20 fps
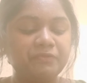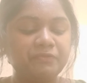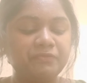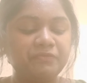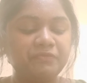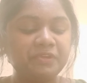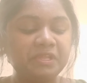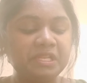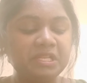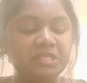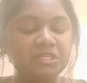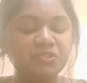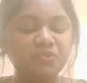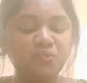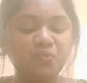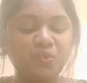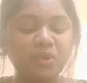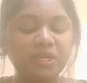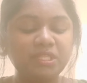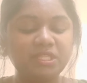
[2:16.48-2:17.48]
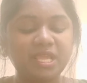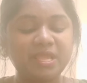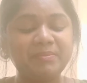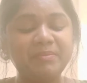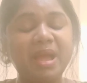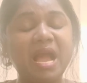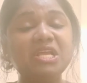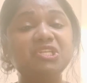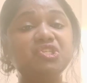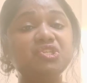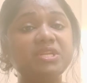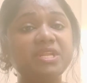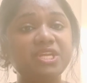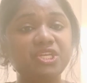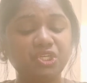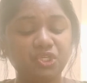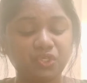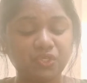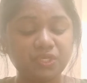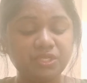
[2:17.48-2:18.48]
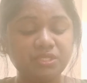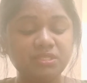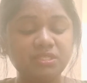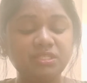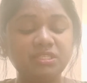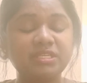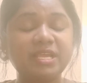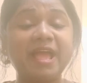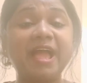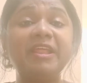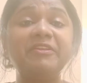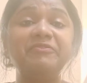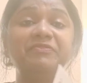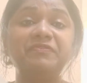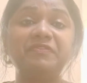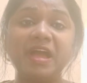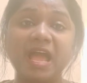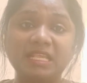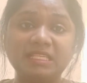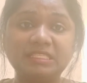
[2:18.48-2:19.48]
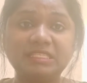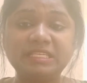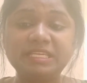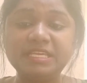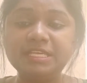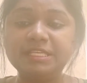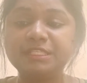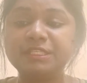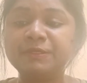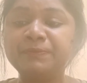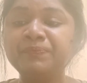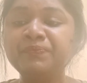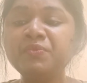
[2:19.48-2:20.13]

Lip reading: filled with imaginations and fancies.